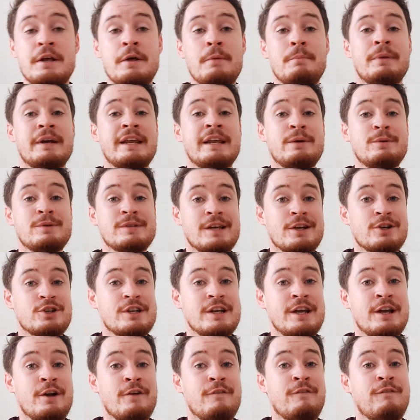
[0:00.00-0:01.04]
But he was actually
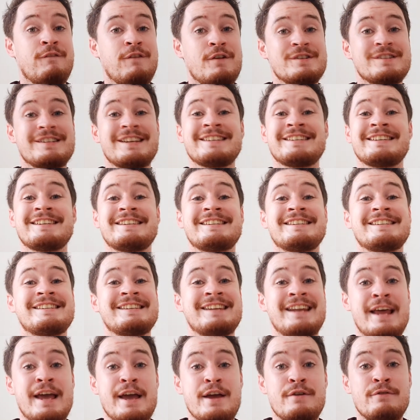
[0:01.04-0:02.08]
here first as a
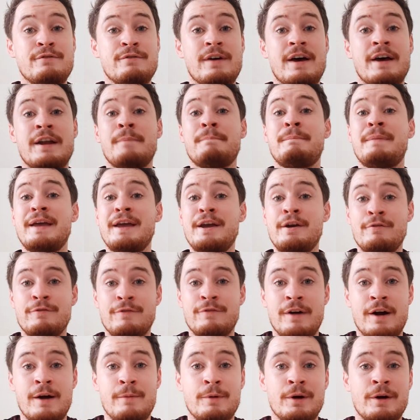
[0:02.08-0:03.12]
slave, had a pig
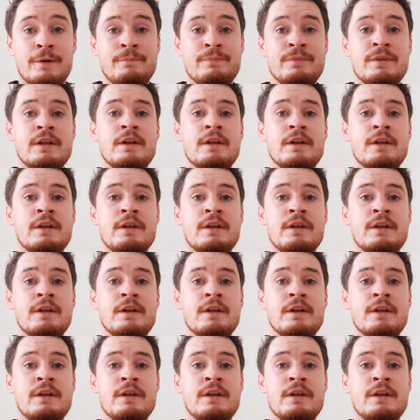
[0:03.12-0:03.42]
farmer,